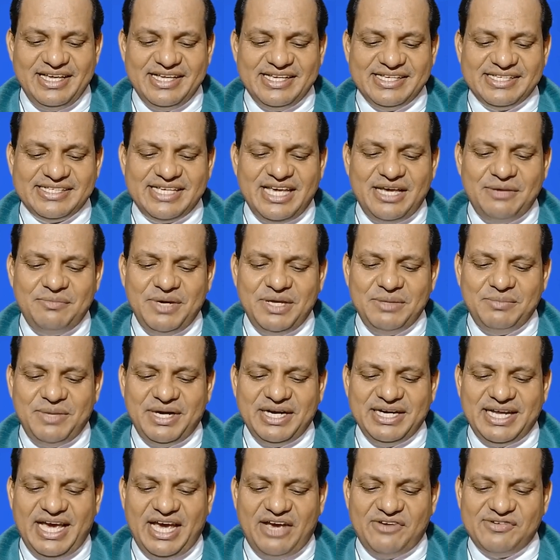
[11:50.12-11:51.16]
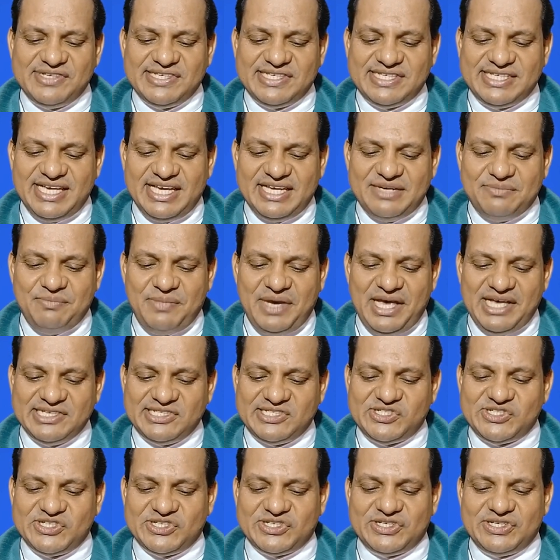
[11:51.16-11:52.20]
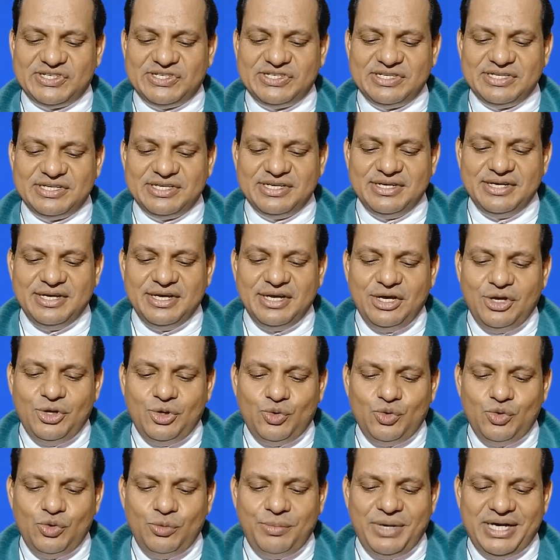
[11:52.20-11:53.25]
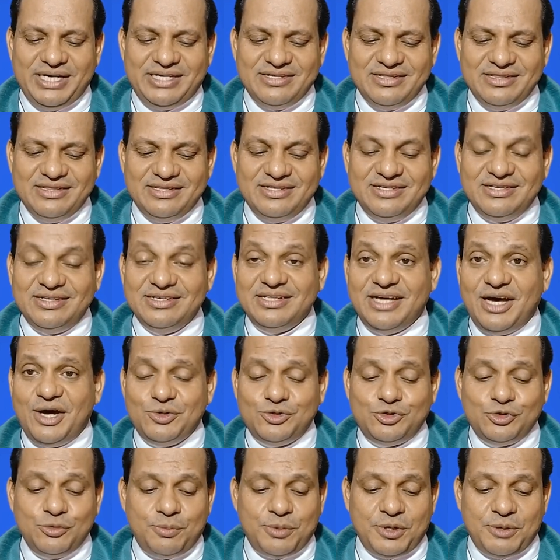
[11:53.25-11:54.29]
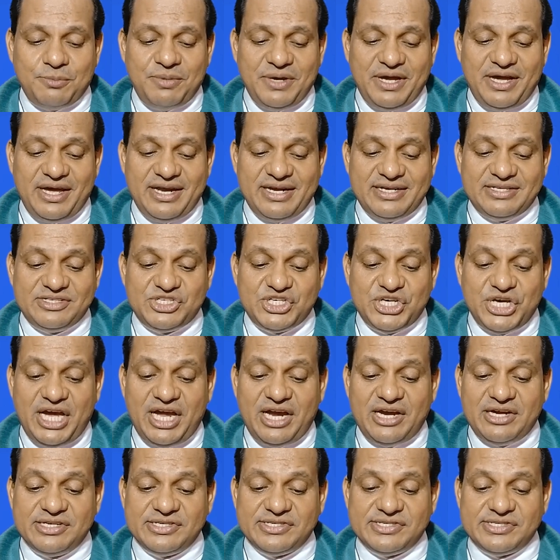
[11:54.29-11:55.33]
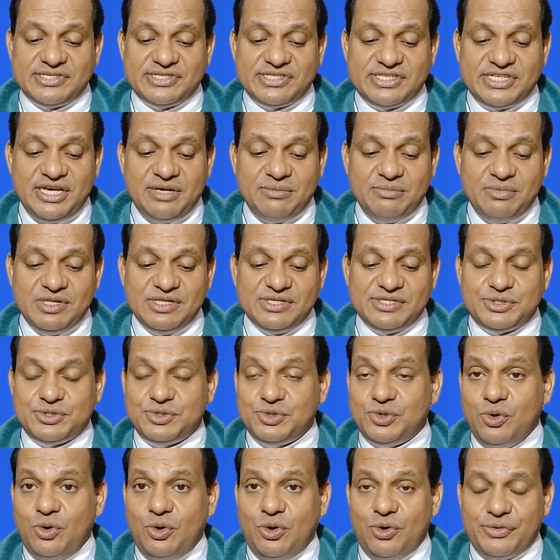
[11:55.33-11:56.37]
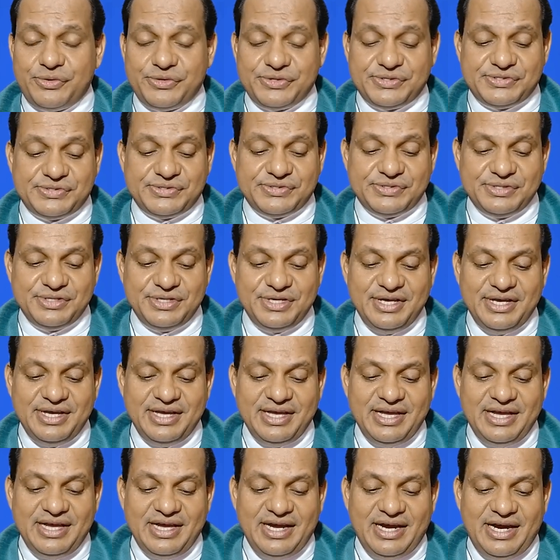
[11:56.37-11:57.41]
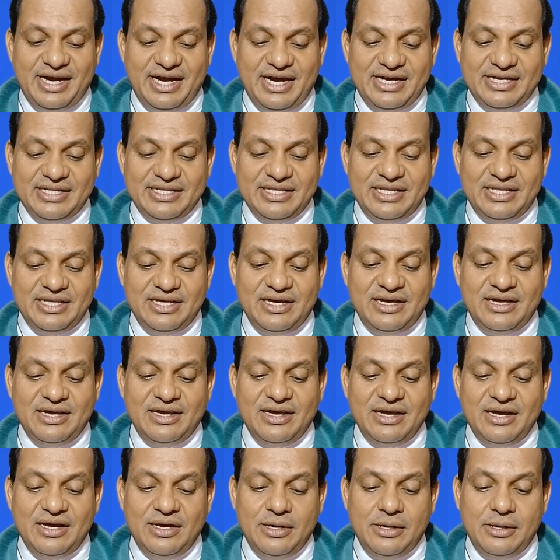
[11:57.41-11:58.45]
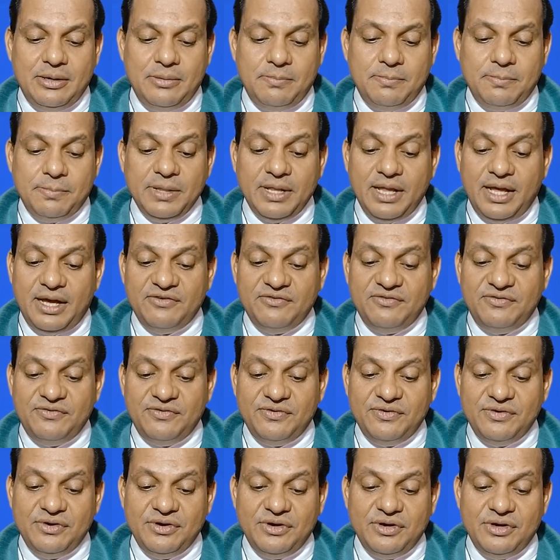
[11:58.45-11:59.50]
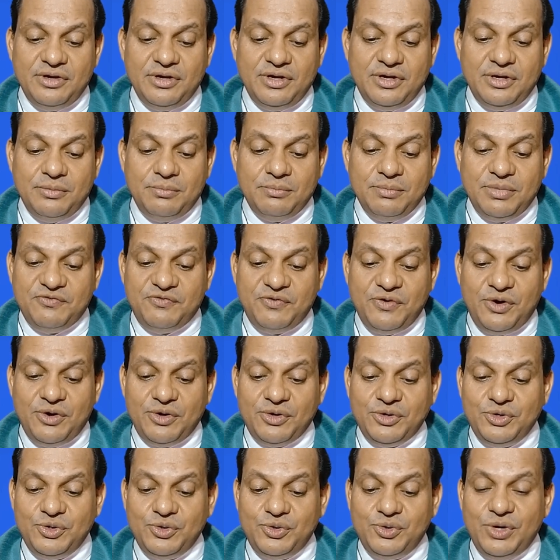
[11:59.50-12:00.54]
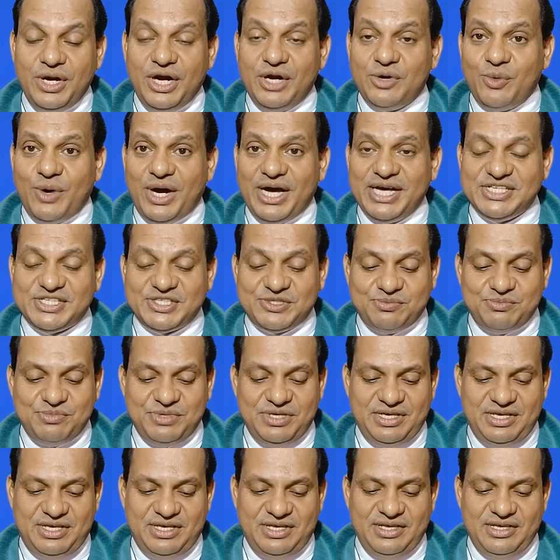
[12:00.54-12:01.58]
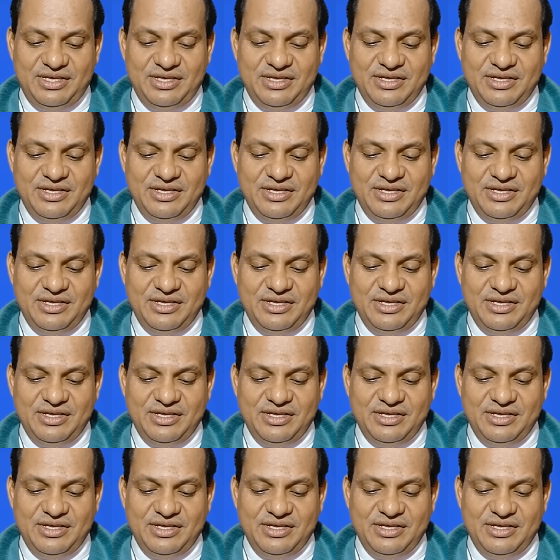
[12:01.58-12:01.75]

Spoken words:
Simon might have said, "Master, you better learn how to prepare chairs, tables, doors, and plough before you advise me."